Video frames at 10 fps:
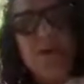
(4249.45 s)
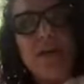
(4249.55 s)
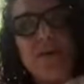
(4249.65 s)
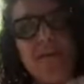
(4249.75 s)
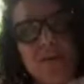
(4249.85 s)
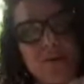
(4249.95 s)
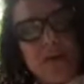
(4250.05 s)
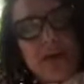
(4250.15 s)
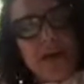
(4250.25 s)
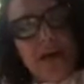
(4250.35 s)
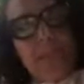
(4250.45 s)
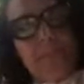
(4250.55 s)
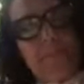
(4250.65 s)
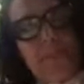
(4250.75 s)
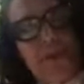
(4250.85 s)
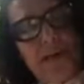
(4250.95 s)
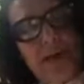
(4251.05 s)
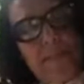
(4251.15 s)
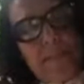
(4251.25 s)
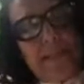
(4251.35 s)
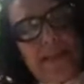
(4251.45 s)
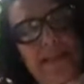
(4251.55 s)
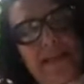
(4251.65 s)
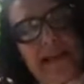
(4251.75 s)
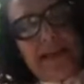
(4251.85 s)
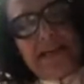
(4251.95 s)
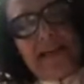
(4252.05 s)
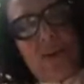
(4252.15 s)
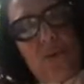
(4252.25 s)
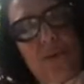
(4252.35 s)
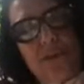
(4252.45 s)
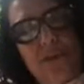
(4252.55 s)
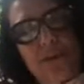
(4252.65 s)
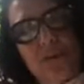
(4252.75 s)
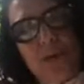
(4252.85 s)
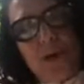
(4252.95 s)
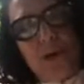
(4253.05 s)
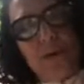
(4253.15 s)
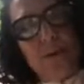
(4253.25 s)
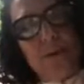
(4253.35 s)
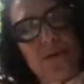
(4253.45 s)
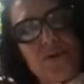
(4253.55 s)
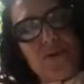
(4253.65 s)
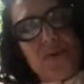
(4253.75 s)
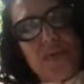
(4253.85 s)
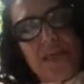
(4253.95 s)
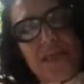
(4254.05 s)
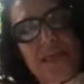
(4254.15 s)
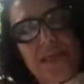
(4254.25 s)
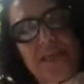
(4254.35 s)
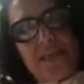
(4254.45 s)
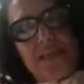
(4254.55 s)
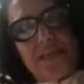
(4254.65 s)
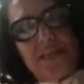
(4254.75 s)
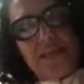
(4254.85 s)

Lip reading: left shoulder up, pull it up, and the right down. Just pull, squeeze,